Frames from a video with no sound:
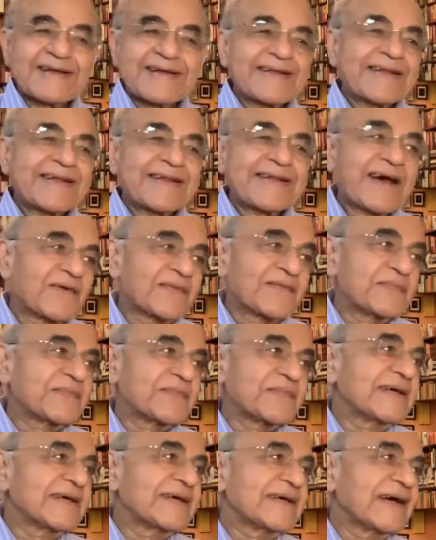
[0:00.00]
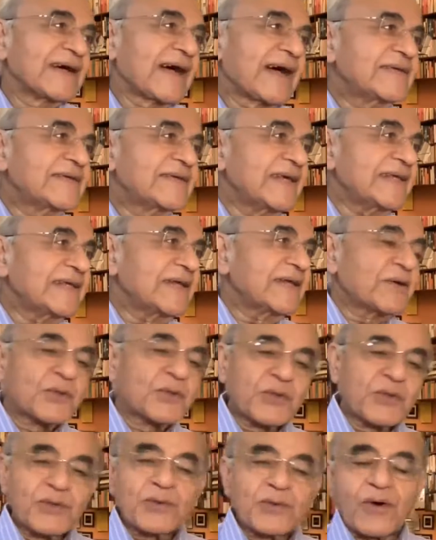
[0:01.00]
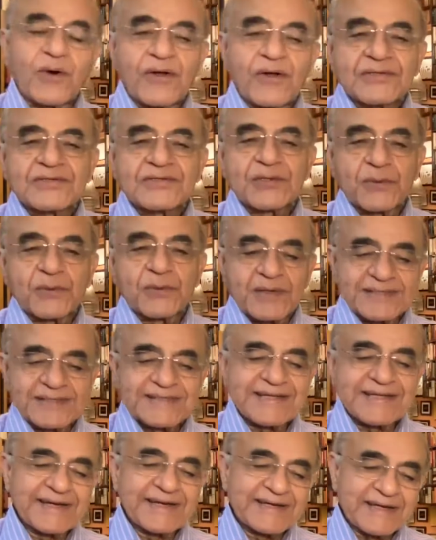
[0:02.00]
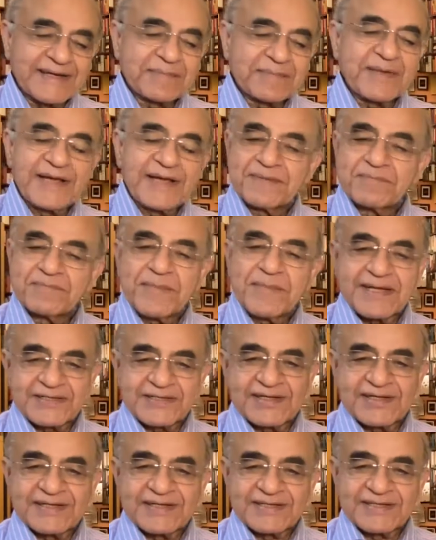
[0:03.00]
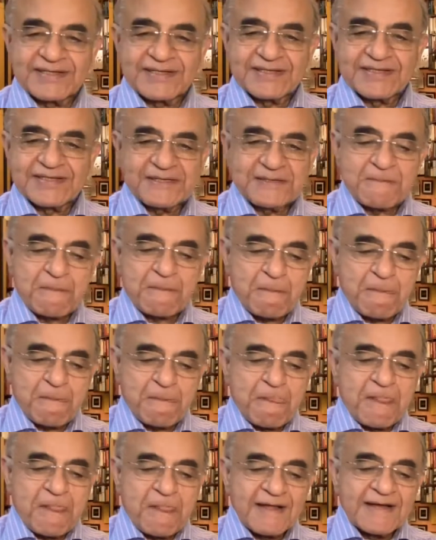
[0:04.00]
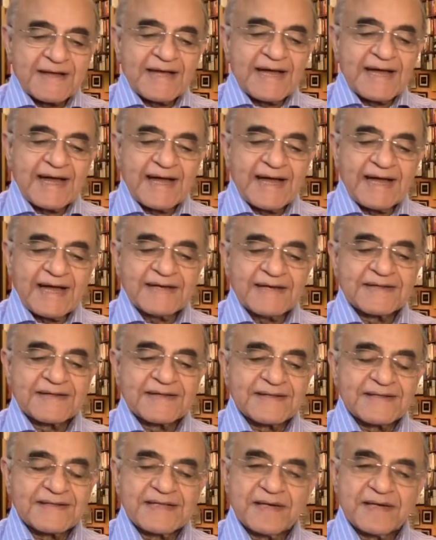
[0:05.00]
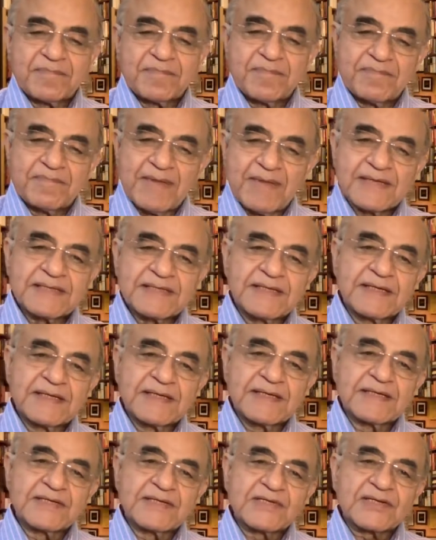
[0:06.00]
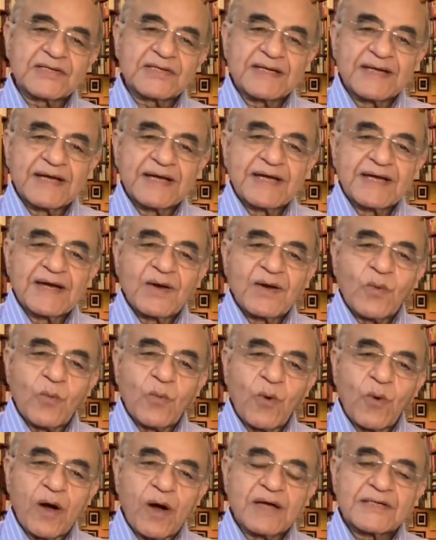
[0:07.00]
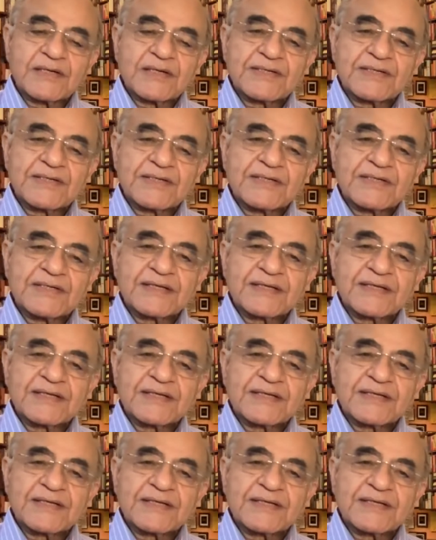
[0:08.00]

Now, I think the Guru also was sending me a message. And the message was,